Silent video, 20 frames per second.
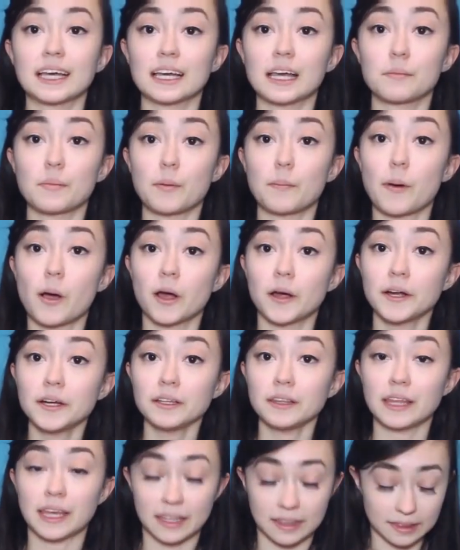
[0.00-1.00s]
that come
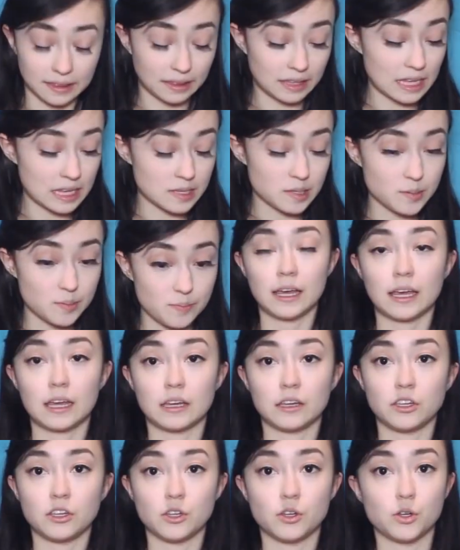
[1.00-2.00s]
apart, like these,
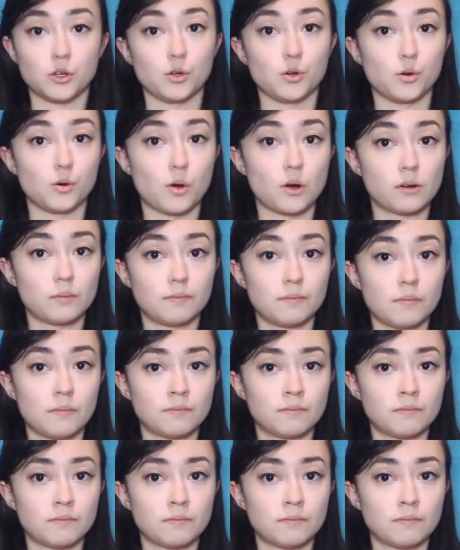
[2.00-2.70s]
and you